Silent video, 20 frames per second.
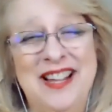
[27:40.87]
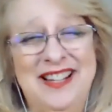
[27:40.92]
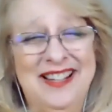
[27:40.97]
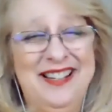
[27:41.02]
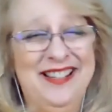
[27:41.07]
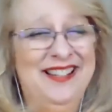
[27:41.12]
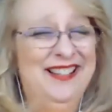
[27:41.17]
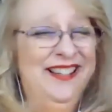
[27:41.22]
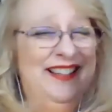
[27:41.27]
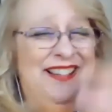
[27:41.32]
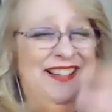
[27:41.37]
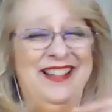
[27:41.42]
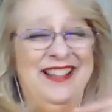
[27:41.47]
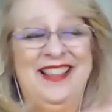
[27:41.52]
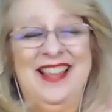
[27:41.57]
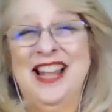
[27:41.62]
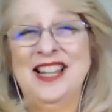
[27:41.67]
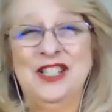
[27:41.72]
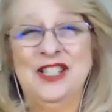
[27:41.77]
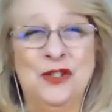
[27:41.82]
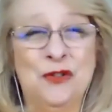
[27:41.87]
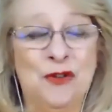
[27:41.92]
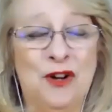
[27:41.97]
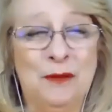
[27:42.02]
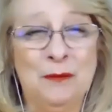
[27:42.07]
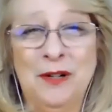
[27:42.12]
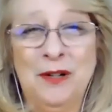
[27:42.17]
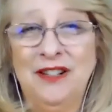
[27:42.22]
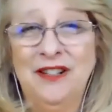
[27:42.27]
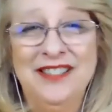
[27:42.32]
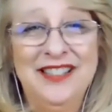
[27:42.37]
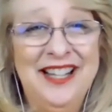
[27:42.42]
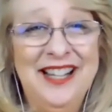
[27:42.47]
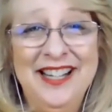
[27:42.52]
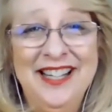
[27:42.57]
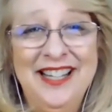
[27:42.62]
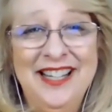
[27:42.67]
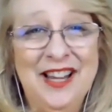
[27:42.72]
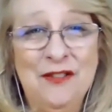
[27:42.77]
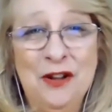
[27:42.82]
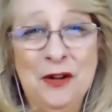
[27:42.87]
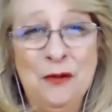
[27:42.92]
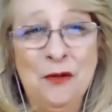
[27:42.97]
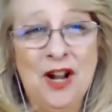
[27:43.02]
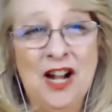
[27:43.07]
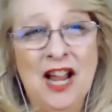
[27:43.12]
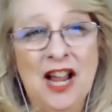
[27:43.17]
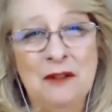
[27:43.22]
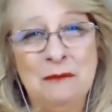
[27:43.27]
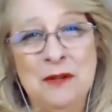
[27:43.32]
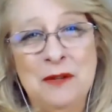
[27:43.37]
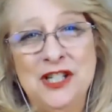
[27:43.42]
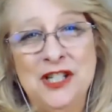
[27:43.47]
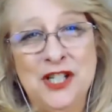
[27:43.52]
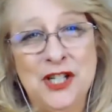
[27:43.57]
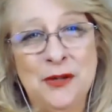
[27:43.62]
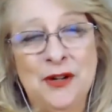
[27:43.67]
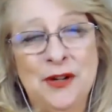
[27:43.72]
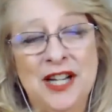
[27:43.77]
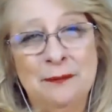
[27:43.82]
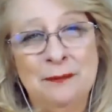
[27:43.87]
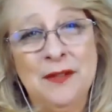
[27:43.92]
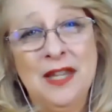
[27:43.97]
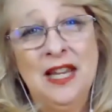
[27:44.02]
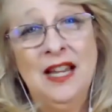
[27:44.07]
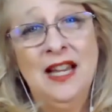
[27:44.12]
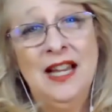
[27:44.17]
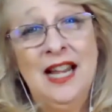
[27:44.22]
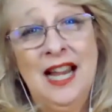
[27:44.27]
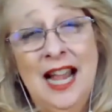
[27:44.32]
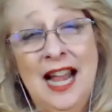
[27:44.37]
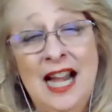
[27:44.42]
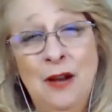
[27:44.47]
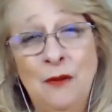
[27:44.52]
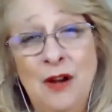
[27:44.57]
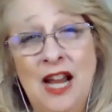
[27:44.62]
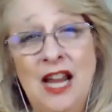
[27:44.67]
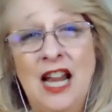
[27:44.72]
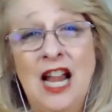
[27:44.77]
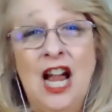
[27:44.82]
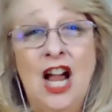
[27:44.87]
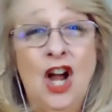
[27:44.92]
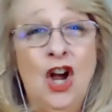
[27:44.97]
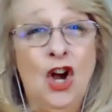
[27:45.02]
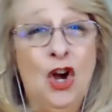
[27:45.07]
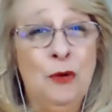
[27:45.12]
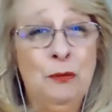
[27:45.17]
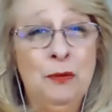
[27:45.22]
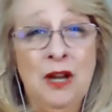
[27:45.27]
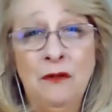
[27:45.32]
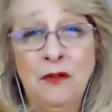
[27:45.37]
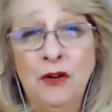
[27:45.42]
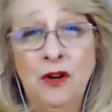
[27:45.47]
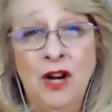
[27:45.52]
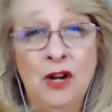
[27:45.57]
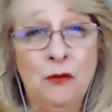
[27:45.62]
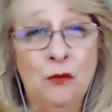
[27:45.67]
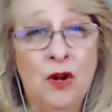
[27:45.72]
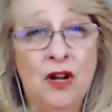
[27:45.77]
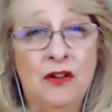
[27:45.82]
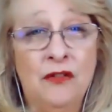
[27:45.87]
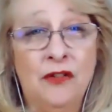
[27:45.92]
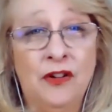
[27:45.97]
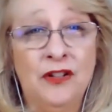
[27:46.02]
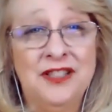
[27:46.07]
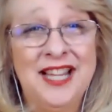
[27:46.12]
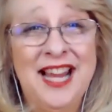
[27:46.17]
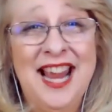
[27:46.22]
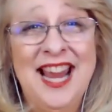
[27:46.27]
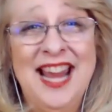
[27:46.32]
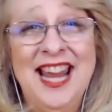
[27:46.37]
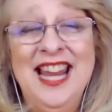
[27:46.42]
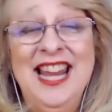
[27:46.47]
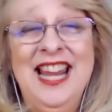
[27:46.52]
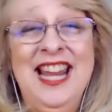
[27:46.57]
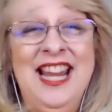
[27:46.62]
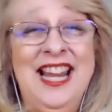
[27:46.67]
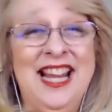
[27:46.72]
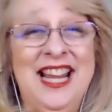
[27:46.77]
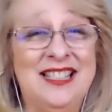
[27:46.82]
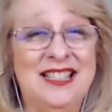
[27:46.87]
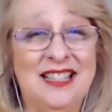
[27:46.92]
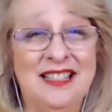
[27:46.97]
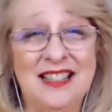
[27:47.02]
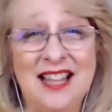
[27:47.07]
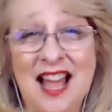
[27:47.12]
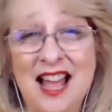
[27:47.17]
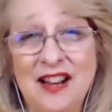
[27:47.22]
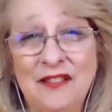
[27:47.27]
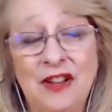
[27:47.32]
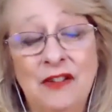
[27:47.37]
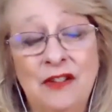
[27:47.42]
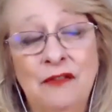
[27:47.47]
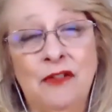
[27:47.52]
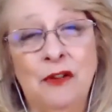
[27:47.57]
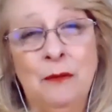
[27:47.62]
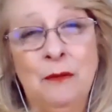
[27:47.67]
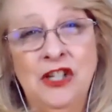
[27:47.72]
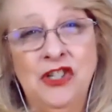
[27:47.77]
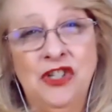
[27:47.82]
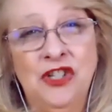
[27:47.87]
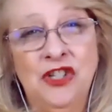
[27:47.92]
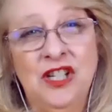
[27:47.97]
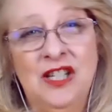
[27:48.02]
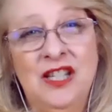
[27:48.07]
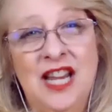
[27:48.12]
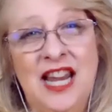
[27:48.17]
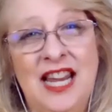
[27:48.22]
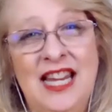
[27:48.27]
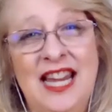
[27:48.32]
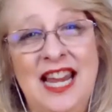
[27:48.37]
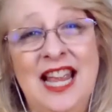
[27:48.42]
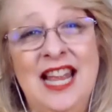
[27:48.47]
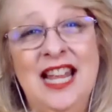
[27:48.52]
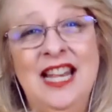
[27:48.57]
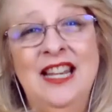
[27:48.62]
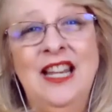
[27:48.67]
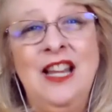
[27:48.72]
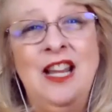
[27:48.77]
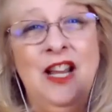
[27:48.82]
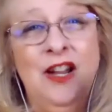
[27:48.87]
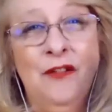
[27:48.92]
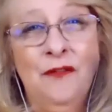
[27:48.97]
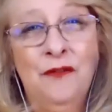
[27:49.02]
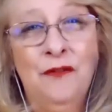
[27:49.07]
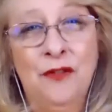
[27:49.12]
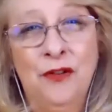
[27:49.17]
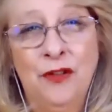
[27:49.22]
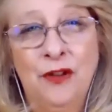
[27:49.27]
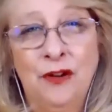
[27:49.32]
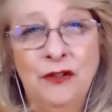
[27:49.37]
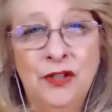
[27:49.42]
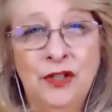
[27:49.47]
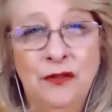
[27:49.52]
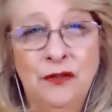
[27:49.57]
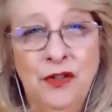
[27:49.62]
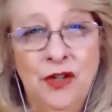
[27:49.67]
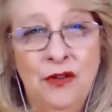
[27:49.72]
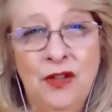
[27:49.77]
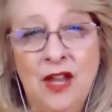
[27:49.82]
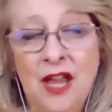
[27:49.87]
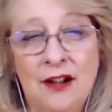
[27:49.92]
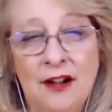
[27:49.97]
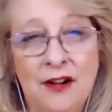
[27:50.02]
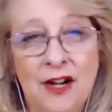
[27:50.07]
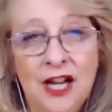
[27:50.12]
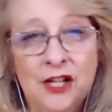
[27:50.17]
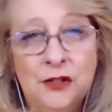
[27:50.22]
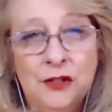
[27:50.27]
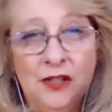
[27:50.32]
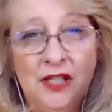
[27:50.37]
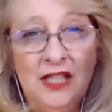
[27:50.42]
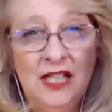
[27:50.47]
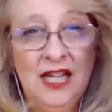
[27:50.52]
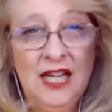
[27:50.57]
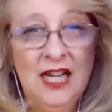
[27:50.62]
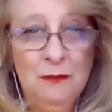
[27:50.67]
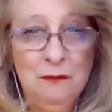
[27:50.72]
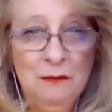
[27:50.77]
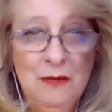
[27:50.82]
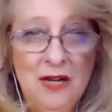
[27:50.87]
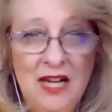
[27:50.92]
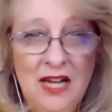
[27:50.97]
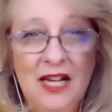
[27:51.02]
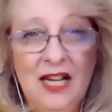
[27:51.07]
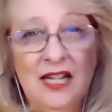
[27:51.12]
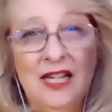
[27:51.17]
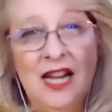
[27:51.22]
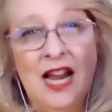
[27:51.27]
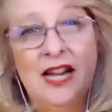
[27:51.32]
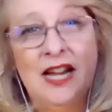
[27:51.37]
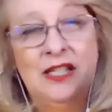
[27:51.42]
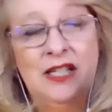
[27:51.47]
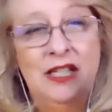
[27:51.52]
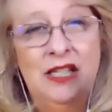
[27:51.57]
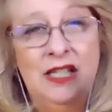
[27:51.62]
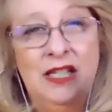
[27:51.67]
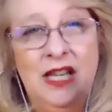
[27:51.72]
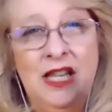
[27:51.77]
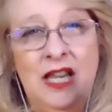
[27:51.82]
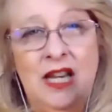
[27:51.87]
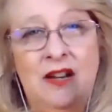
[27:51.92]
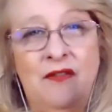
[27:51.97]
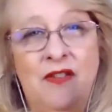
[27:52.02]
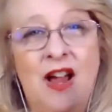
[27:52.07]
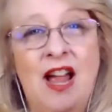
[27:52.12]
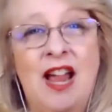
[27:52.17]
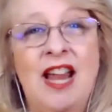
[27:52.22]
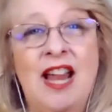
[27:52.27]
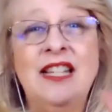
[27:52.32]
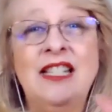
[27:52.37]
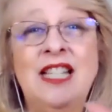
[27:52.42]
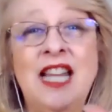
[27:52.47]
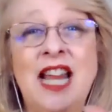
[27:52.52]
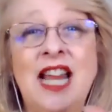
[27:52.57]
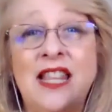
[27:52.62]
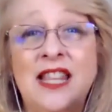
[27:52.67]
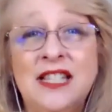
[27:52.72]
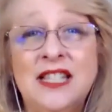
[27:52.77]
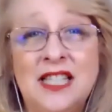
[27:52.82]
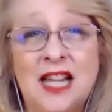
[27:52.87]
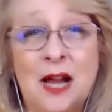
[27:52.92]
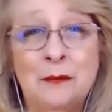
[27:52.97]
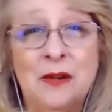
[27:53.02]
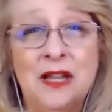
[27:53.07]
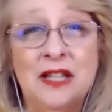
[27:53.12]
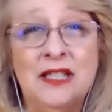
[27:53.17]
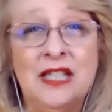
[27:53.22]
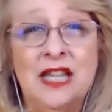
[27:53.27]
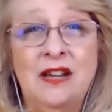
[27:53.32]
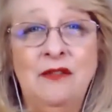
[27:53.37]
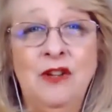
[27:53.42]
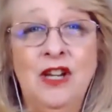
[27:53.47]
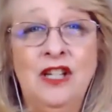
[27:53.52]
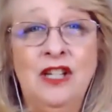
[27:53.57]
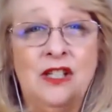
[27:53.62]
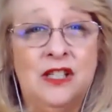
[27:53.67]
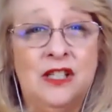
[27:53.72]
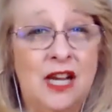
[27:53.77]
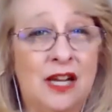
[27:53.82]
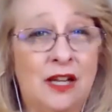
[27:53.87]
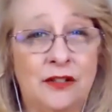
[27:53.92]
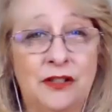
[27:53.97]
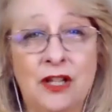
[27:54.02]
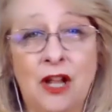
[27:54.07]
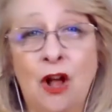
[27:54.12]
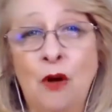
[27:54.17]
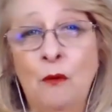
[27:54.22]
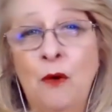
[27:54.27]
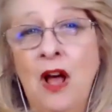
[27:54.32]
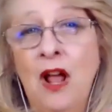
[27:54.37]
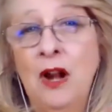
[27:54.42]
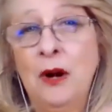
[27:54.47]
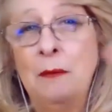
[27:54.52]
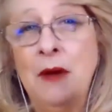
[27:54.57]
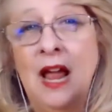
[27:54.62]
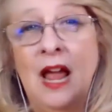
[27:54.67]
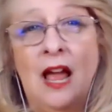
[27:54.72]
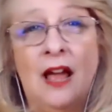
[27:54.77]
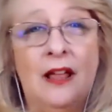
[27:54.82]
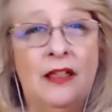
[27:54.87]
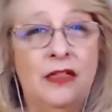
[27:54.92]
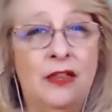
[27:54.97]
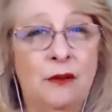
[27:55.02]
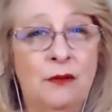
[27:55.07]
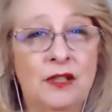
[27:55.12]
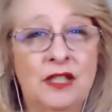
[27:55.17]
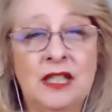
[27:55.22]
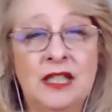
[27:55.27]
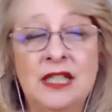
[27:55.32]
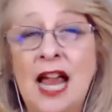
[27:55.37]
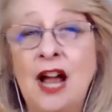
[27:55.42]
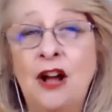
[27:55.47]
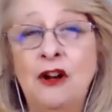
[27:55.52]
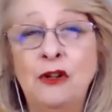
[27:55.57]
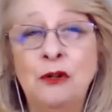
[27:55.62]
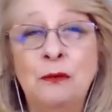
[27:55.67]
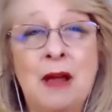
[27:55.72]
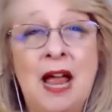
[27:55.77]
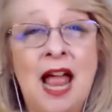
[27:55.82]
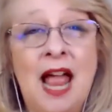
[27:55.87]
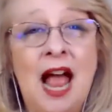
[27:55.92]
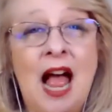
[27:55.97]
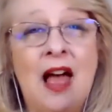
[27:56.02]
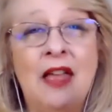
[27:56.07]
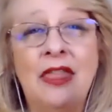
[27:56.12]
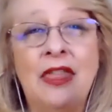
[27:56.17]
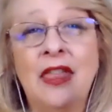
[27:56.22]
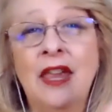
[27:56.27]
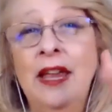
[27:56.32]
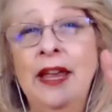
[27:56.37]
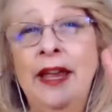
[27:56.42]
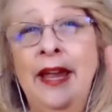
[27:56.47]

but that's normal given what I've been doing. Anyway, I hope you have a great and wonderful day. It's a lot of information to take in. For those of you that are interested in being connected to the divine, take this time this evening to take a saltwater bath, do a sound bath,